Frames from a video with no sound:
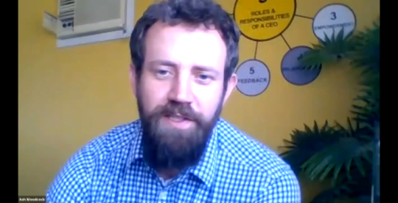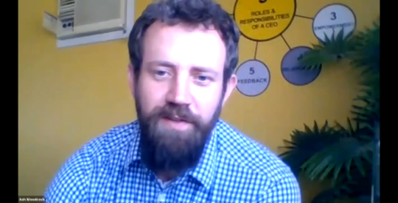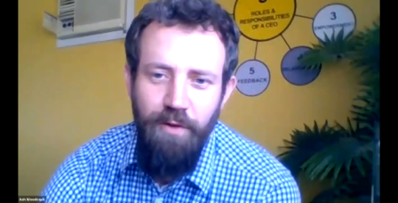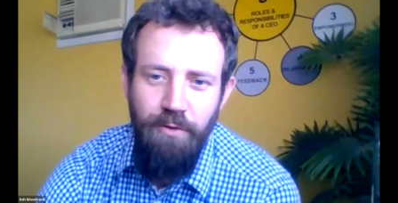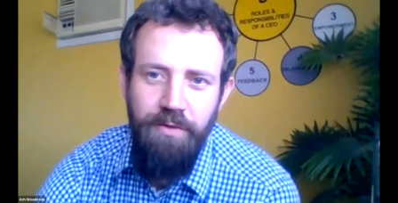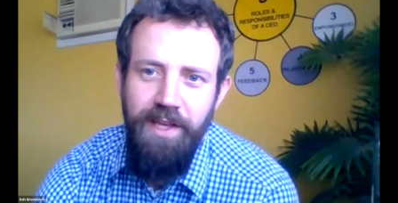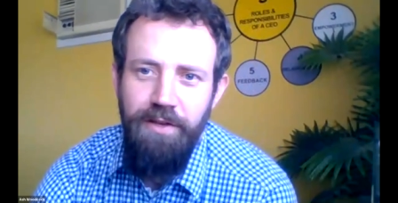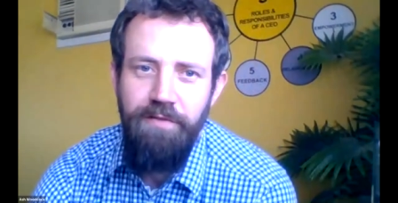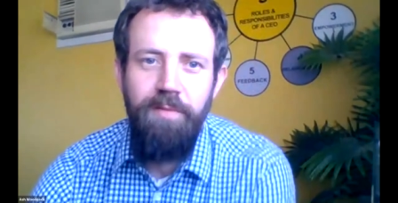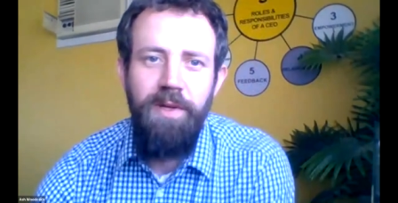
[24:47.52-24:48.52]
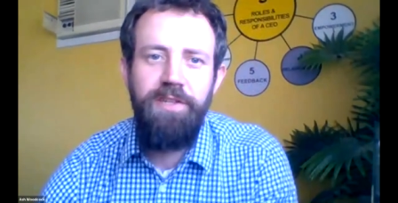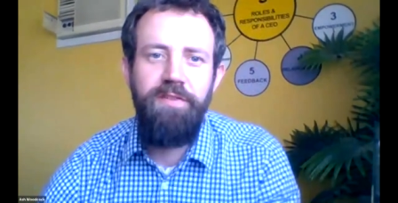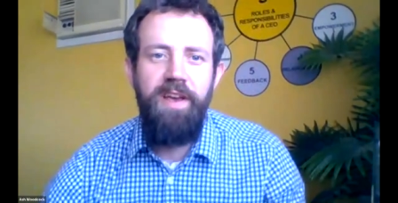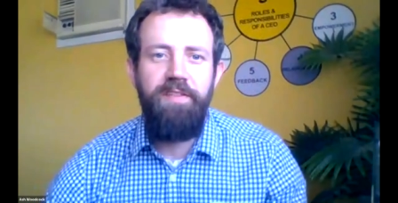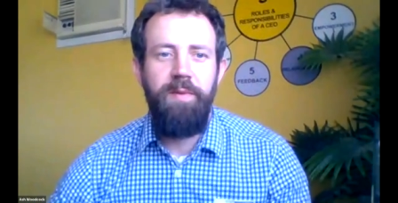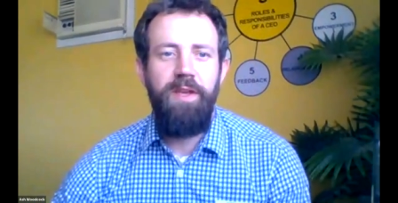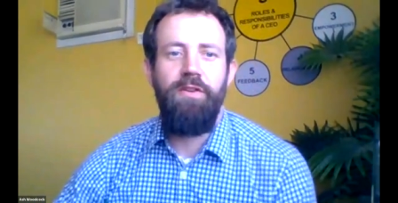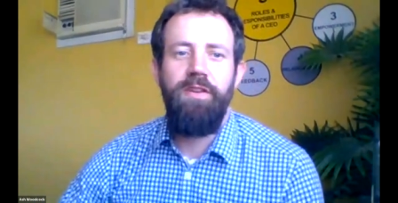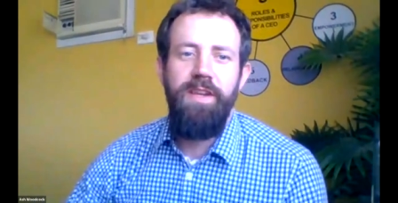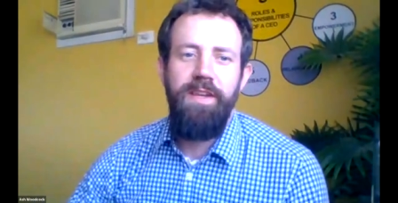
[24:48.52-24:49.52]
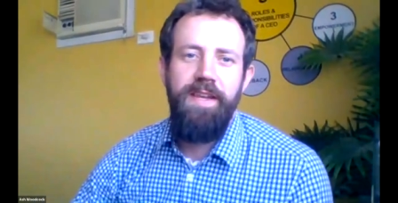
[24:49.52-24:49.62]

first of all, thank you very much for having me on,